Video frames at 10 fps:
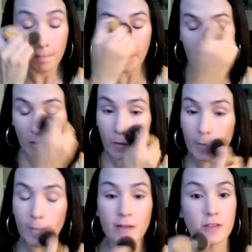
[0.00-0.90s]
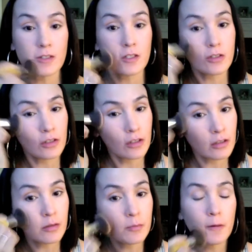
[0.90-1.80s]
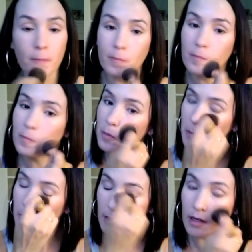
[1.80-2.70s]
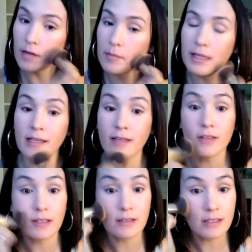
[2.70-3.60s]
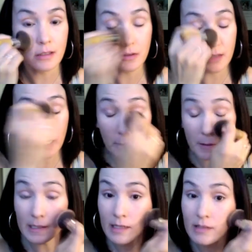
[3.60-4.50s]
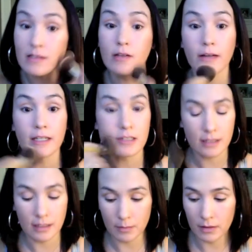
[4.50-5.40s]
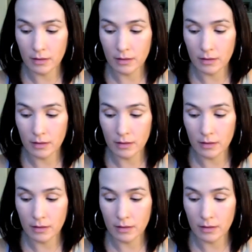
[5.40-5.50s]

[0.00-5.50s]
I don't really want to disturb any of the concealer that I put down, so I just am,